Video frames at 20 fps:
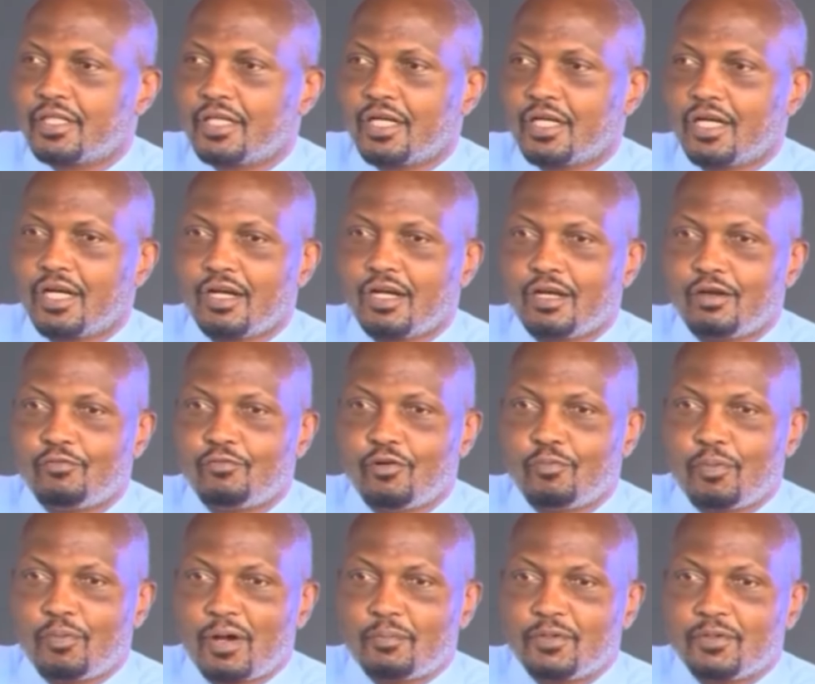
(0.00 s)
uh, for
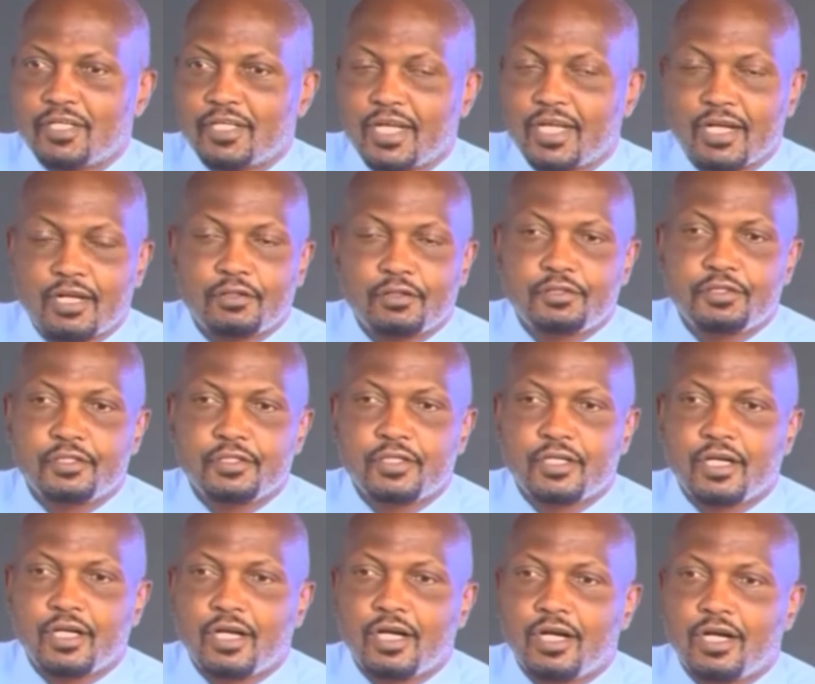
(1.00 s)
Public Health,
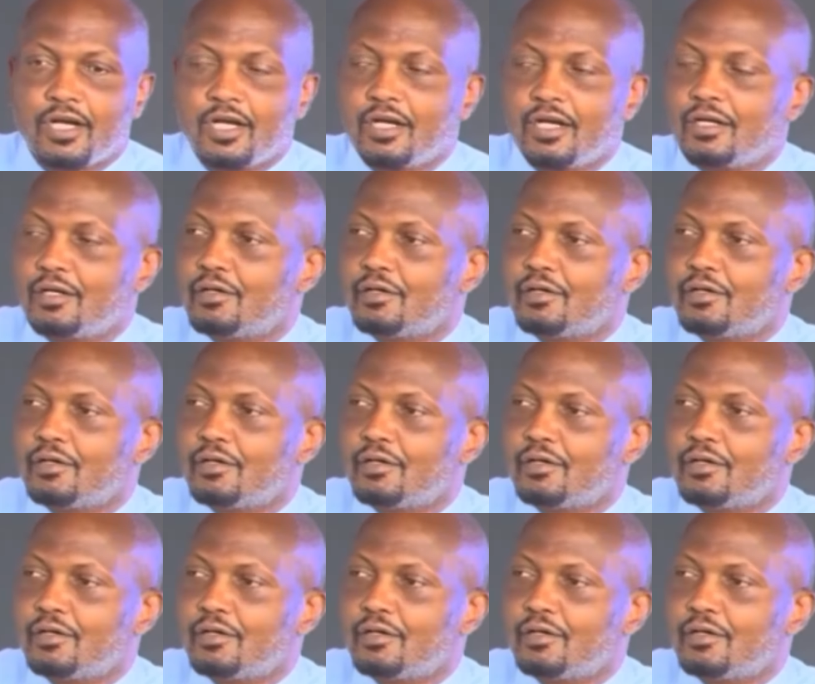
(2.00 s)
uh,